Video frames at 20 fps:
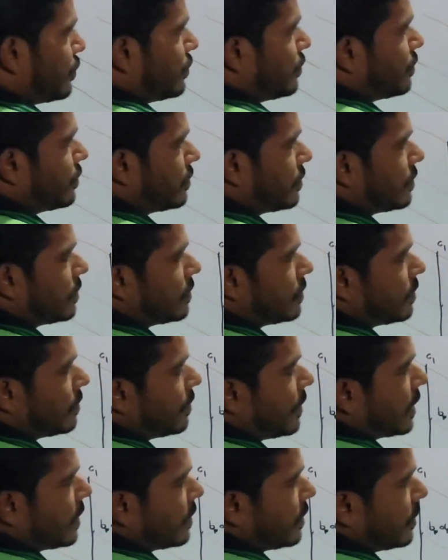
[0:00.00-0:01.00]
to
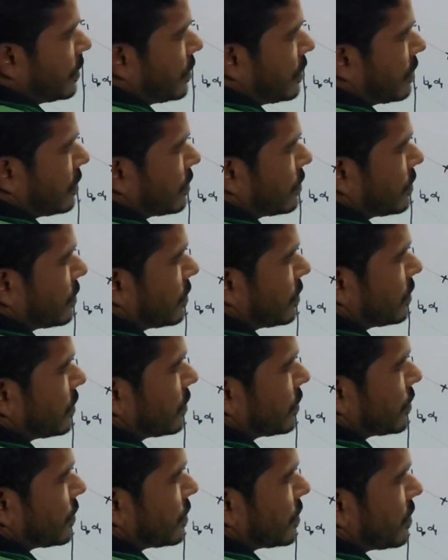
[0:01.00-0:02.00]
mark here.
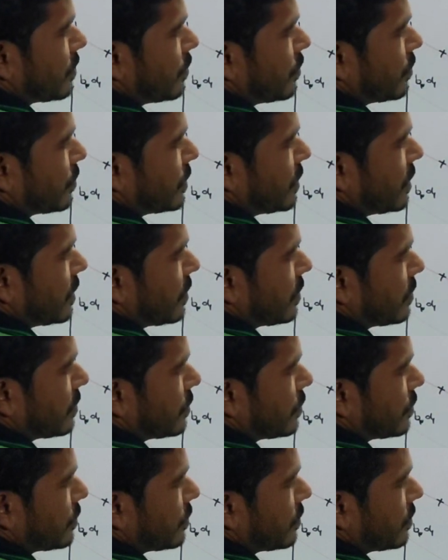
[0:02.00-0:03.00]
So suppose here,
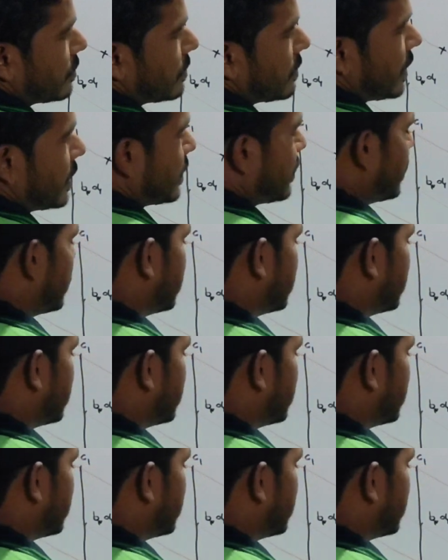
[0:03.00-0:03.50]
so like